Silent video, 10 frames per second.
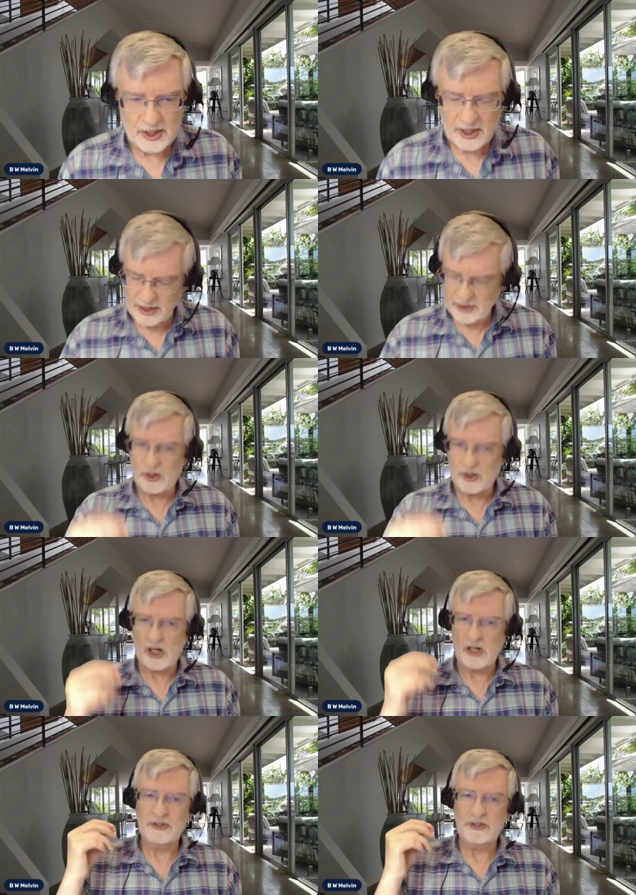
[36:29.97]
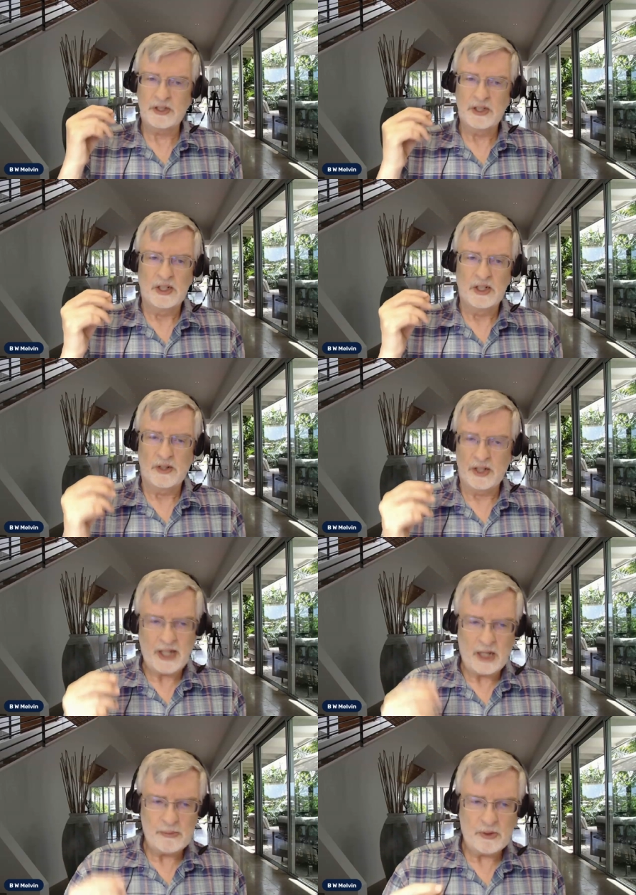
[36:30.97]
It involves, the, in the
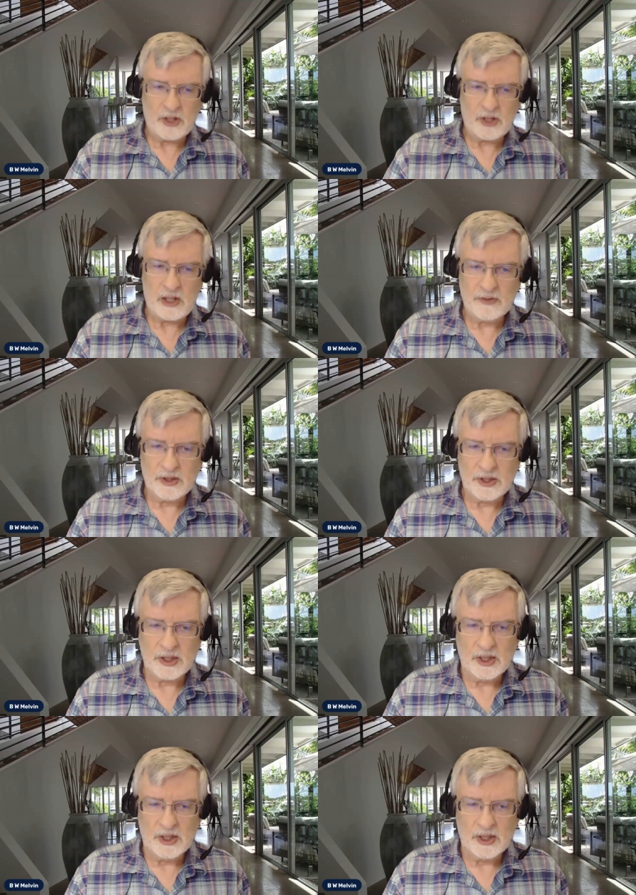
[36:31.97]
name of love, the